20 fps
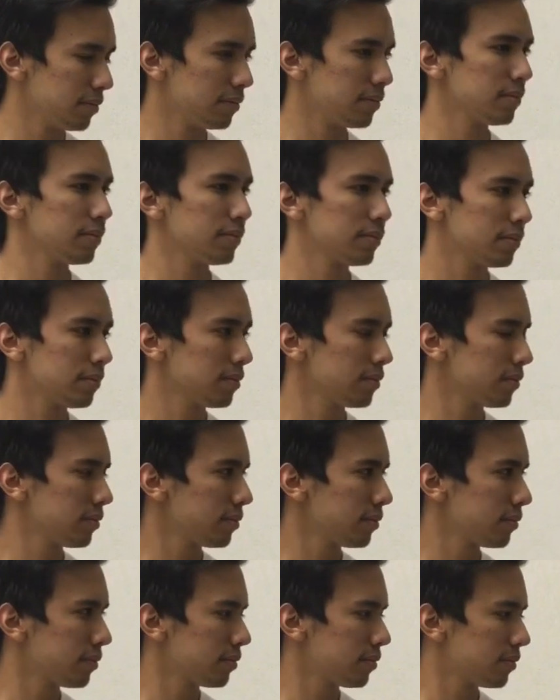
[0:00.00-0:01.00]

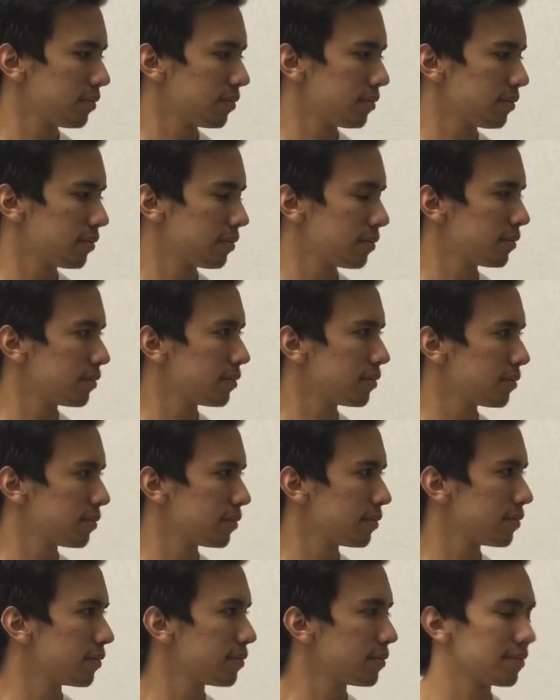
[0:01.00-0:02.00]

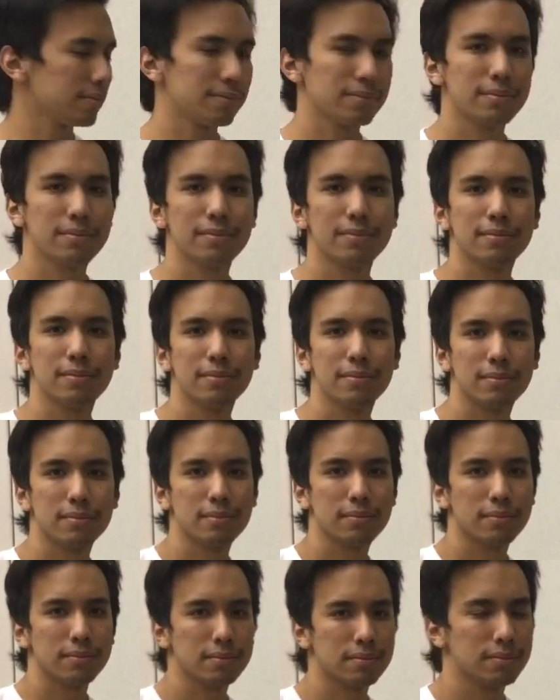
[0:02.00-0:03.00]

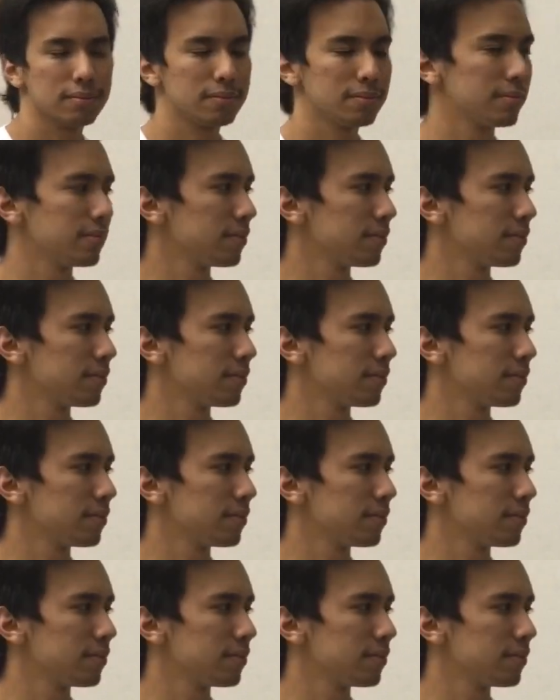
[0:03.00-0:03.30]
[no speech]